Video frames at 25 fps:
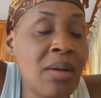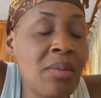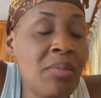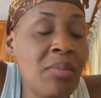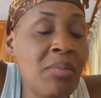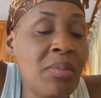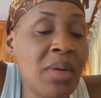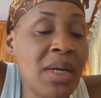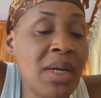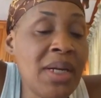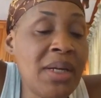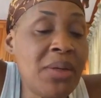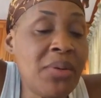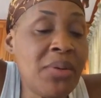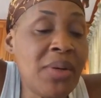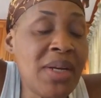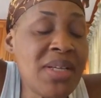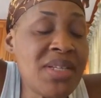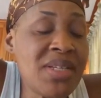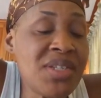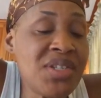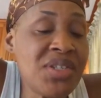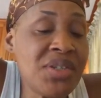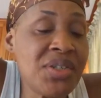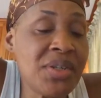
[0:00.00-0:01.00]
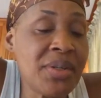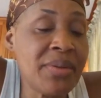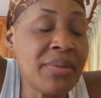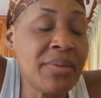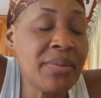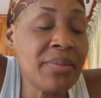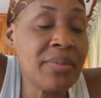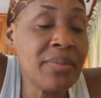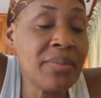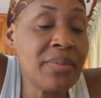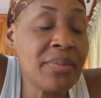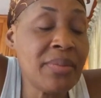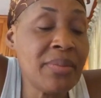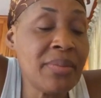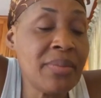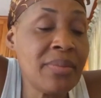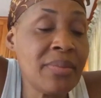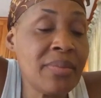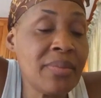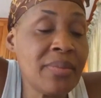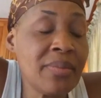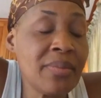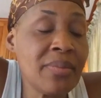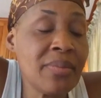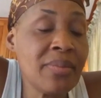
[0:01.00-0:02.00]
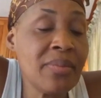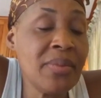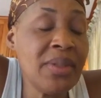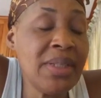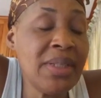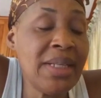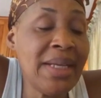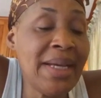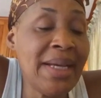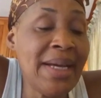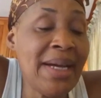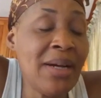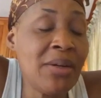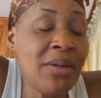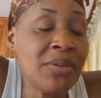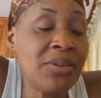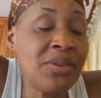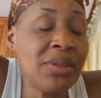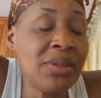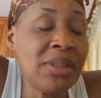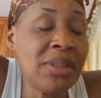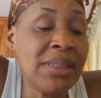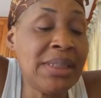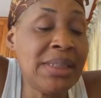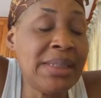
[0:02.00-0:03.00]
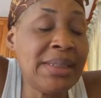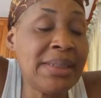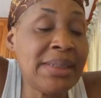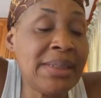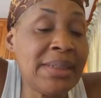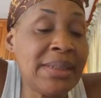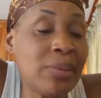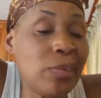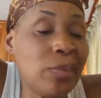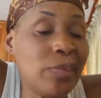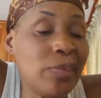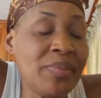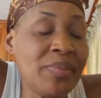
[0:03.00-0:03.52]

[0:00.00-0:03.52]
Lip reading: my question now to Linda,